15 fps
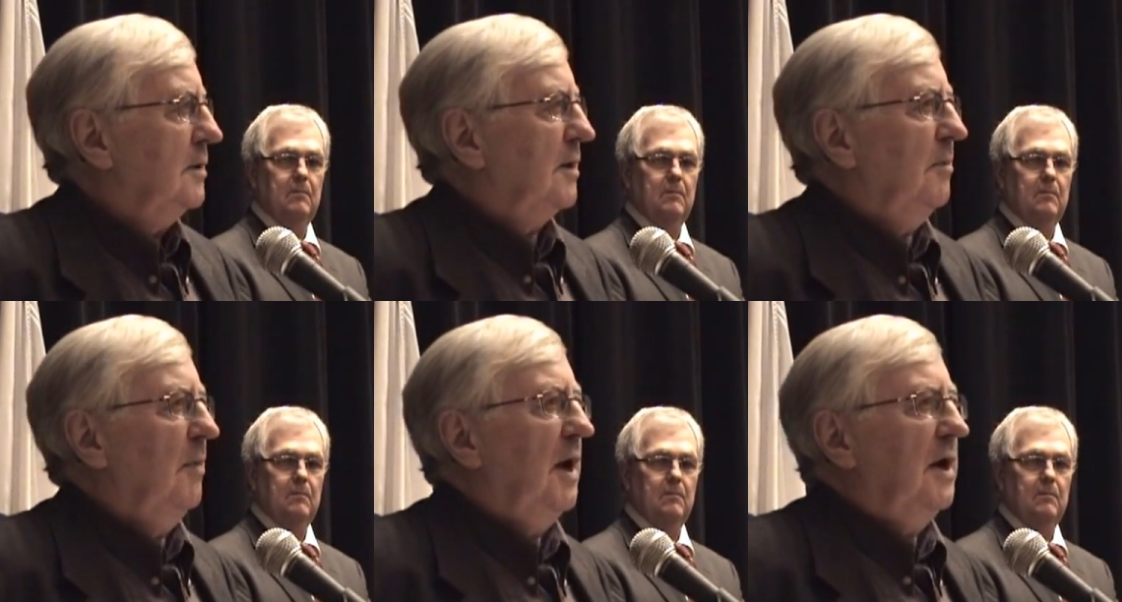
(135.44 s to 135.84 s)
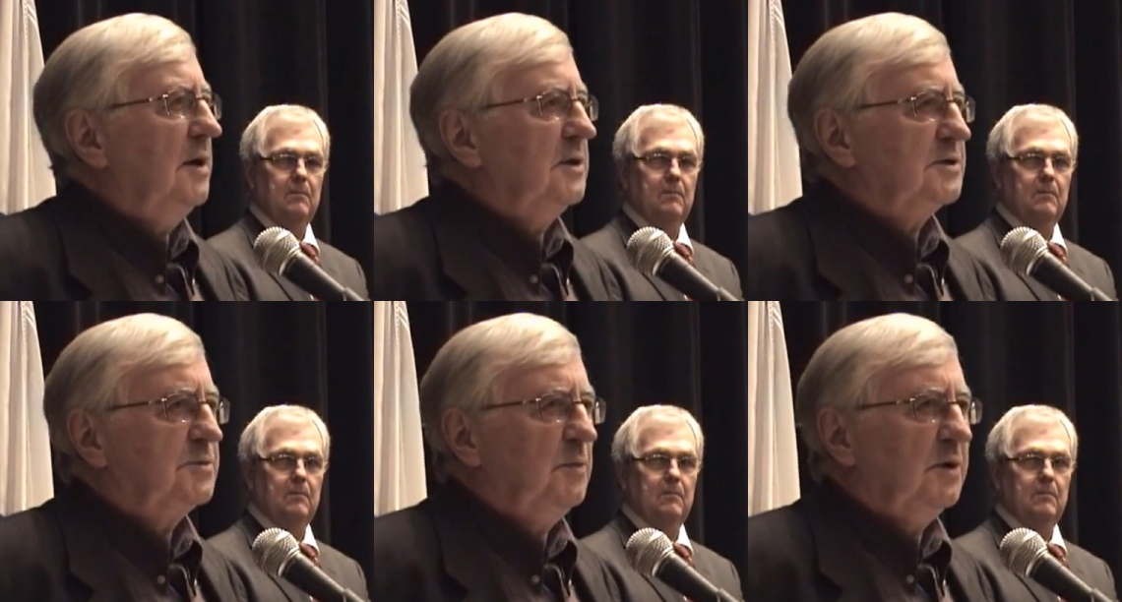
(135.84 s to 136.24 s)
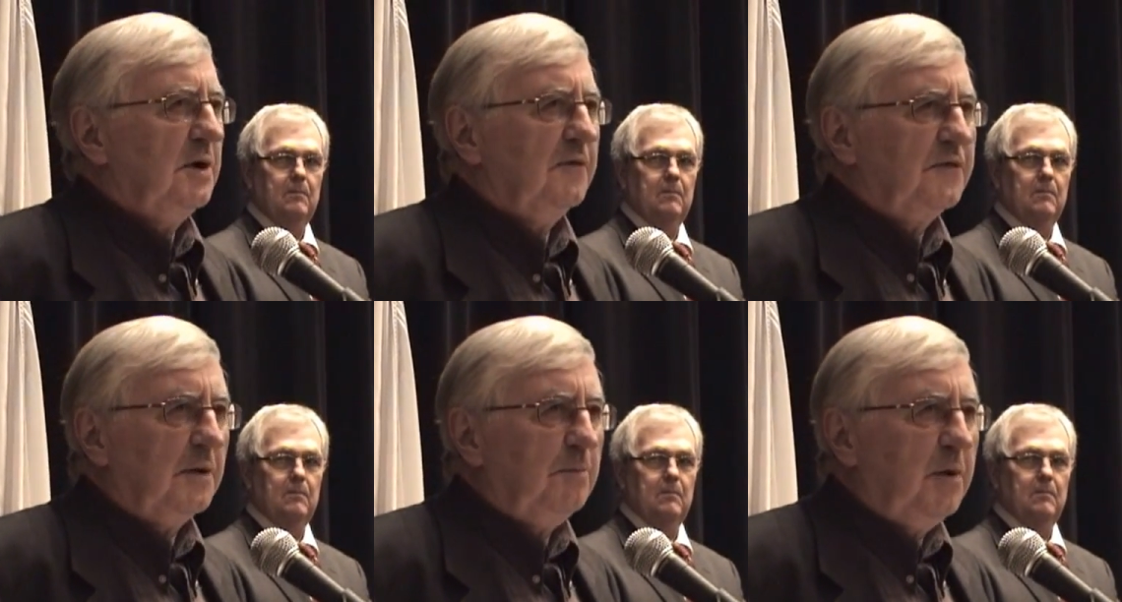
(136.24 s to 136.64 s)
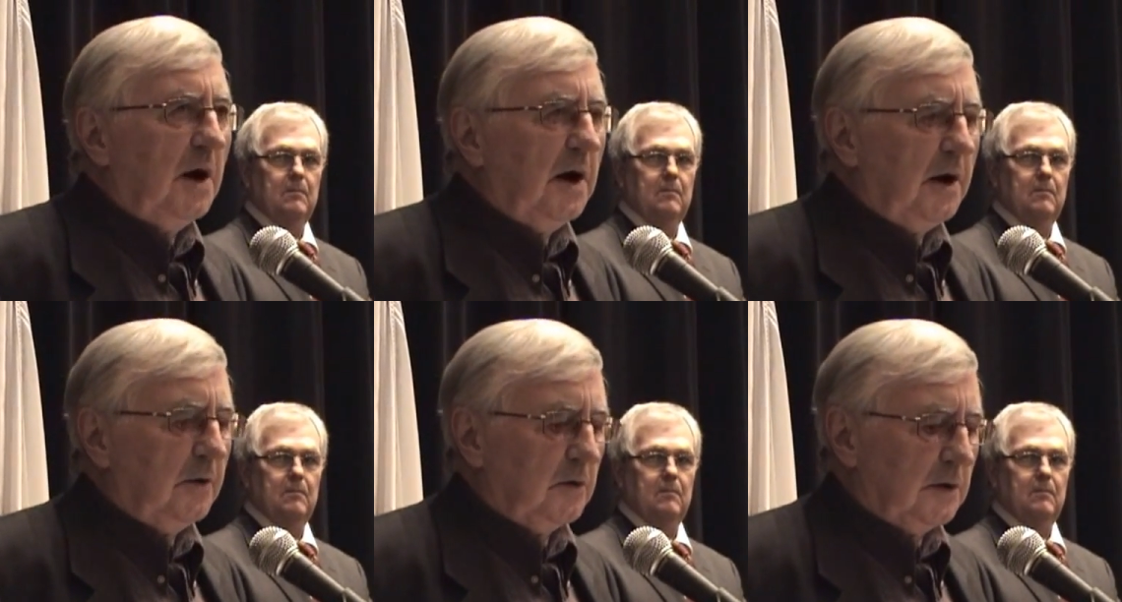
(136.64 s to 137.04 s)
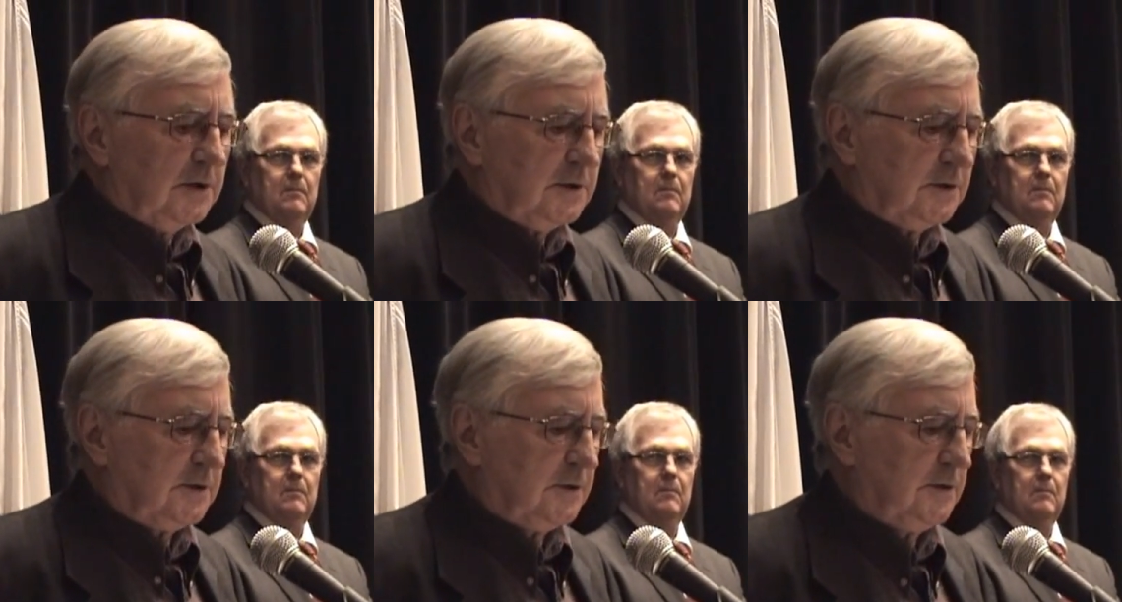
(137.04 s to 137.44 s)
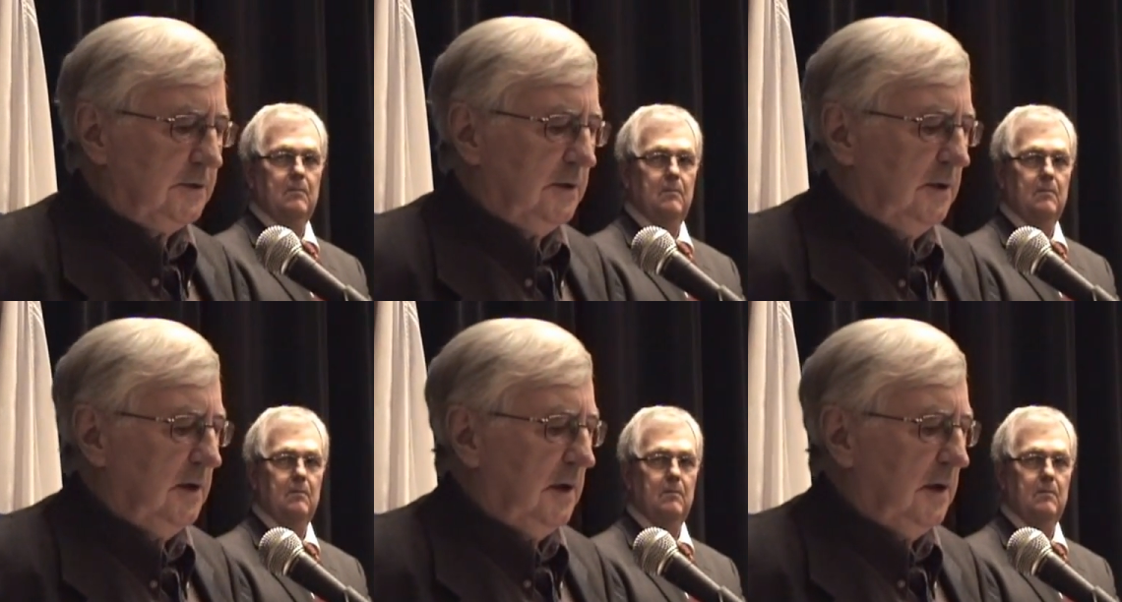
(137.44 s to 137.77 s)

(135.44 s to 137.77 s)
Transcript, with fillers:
Speaker 1: the management of the Pirates